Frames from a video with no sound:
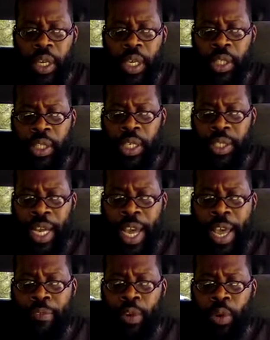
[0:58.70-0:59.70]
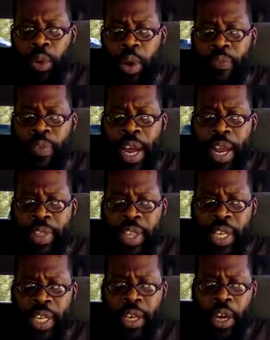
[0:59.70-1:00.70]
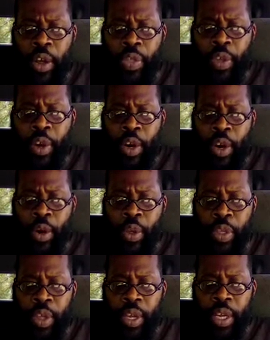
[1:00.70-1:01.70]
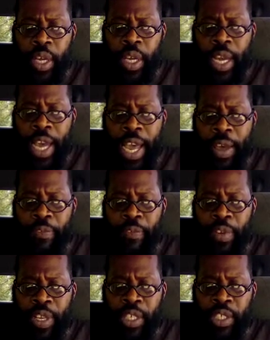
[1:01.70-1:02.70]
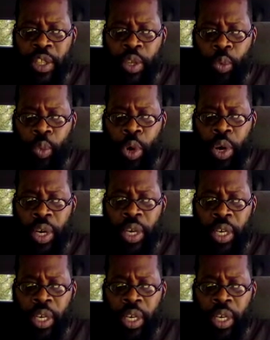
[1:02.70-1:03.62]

It says, I have glorified thee on the earth. I have finished the work